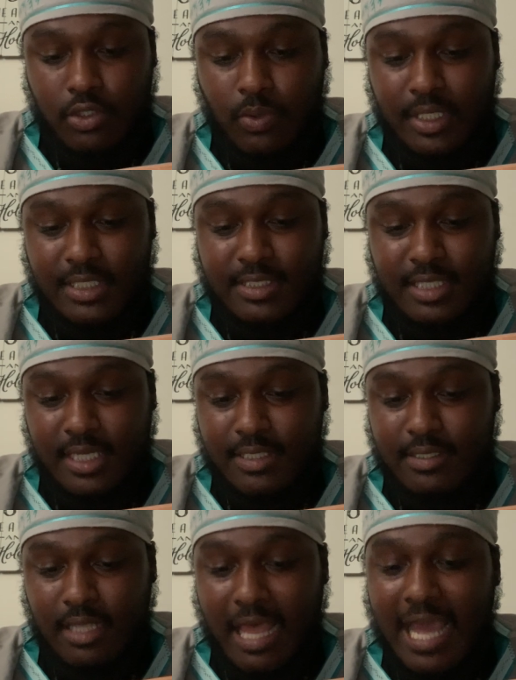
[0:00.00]

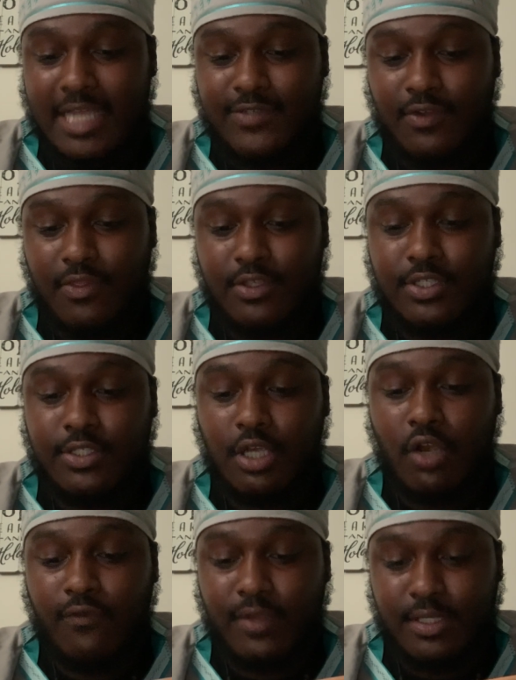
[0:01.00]
26 As for the
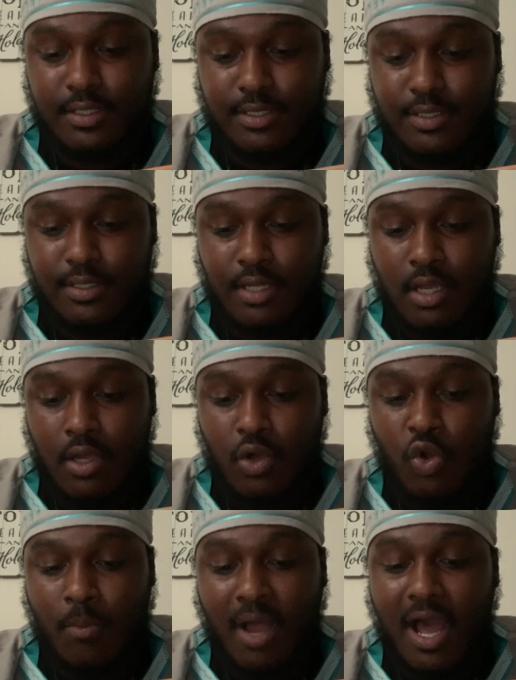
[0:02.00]
servants
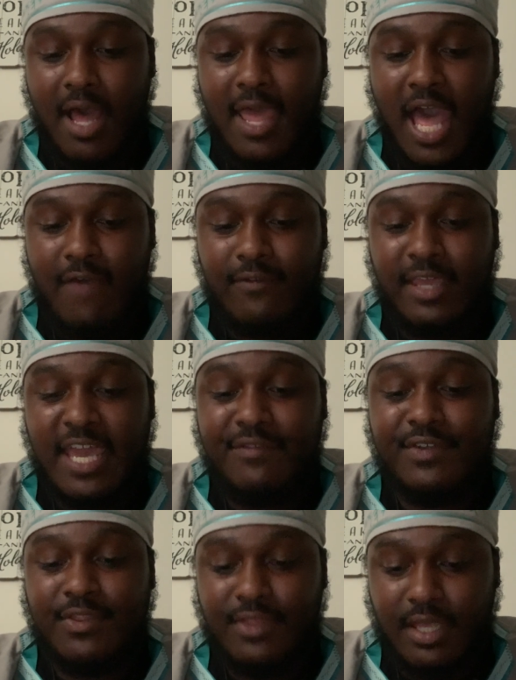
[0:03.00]
whom I have
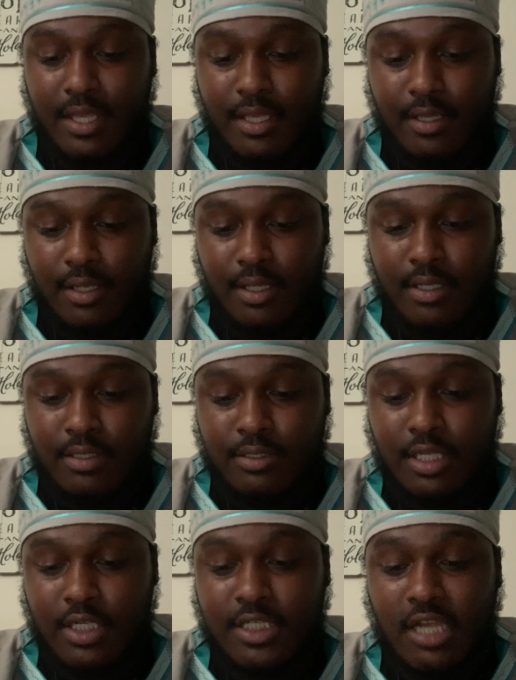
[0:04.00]
given thee,
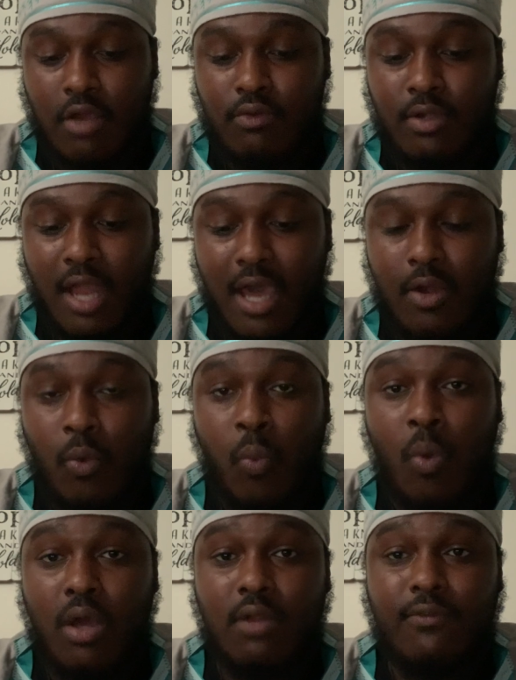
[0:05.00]
there shall not
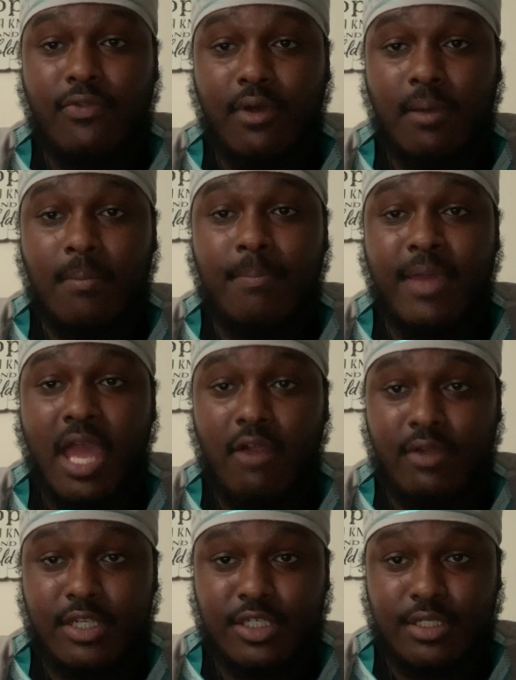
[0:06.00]
one of them
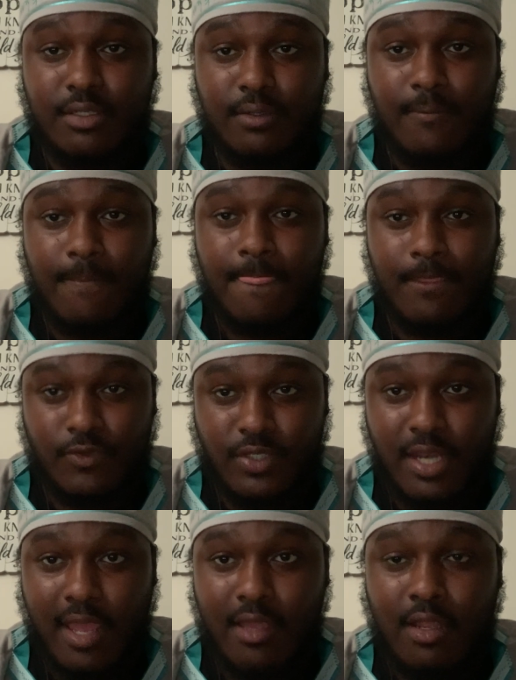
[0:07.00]
perish. See
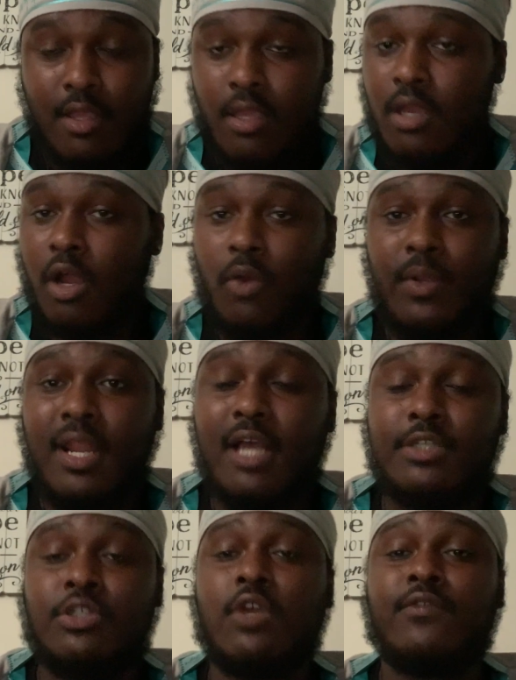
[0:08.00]
that? And are we
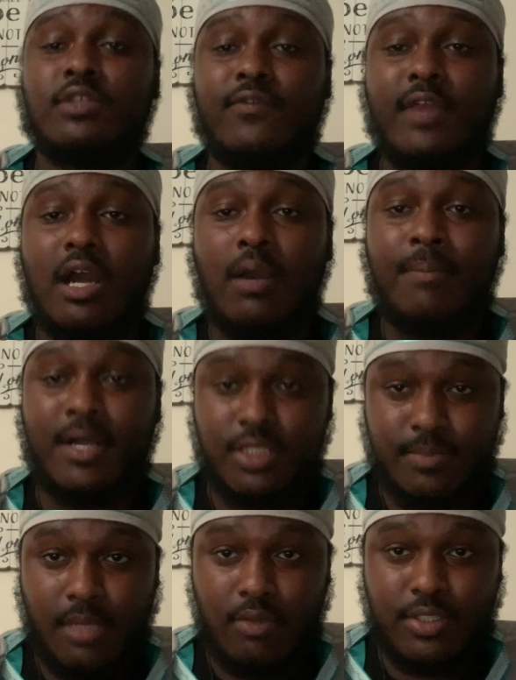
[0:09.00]
not servants of
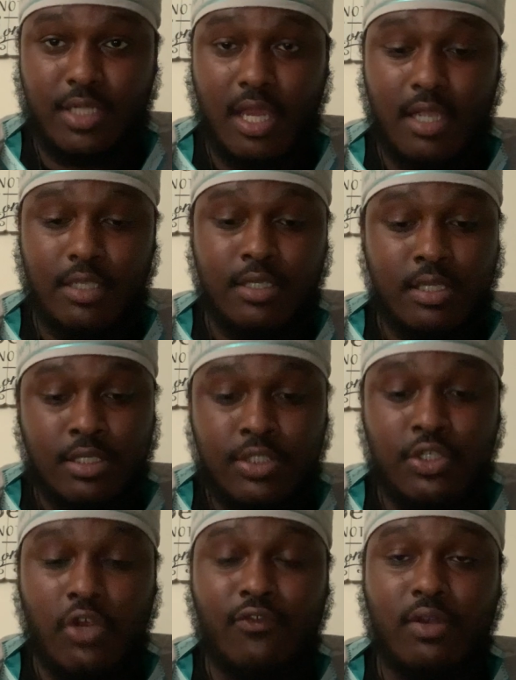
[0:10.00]
Yahweh Shai?
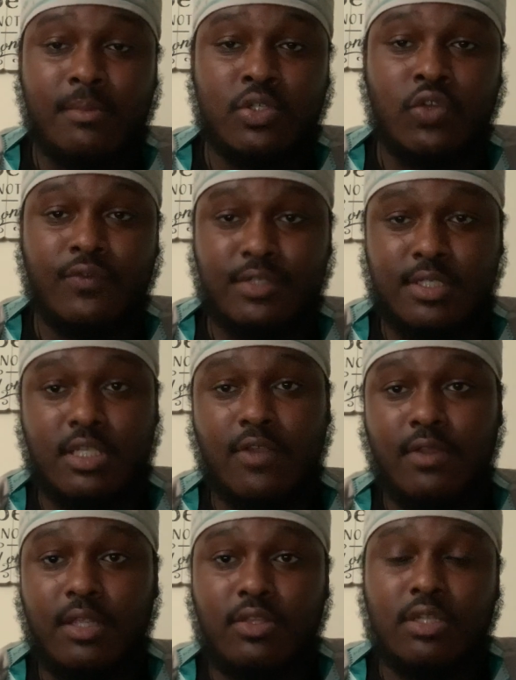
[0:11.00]
Serving him in truth and
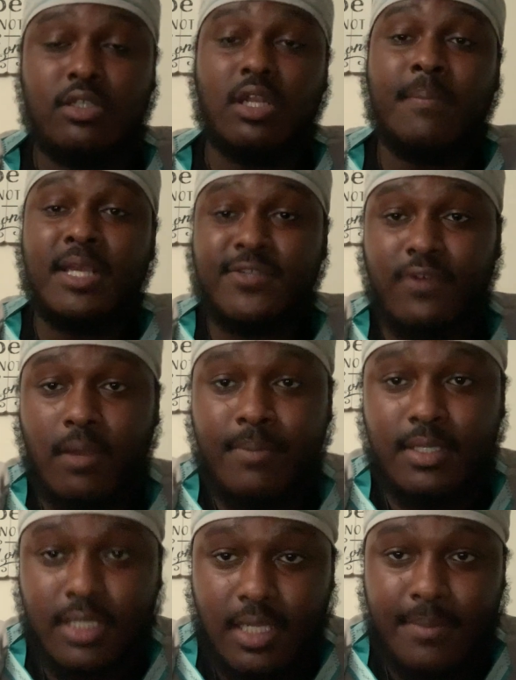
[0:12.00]
sincerity to the, to the best of our
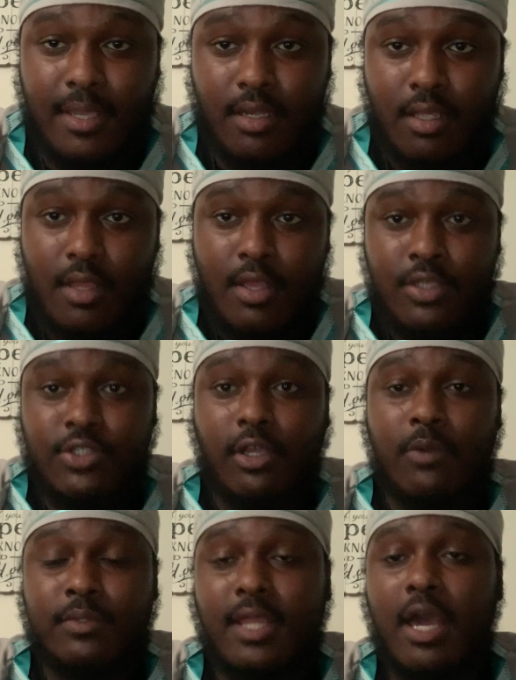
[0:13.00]
ability, man.
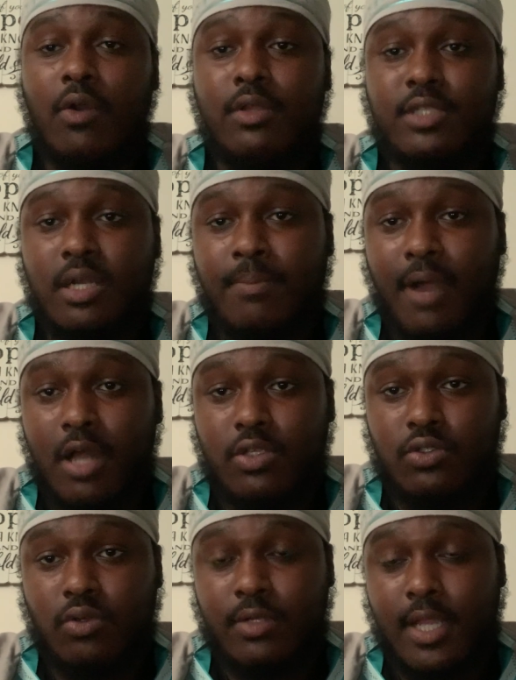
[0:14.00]
Starting with the elders and
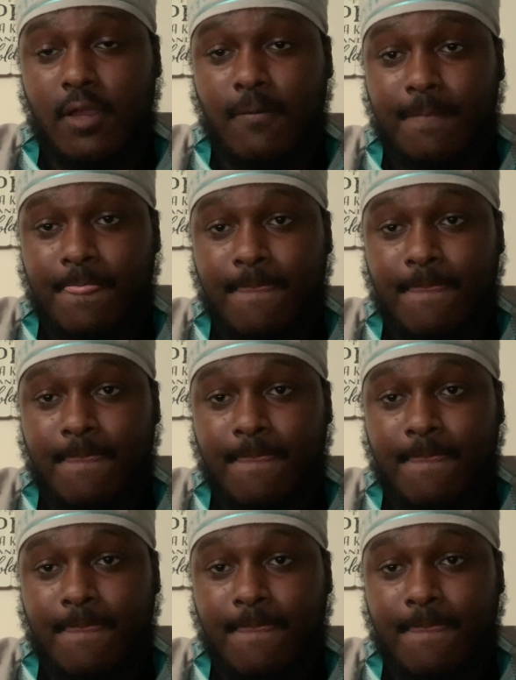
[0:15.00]
apostles on down.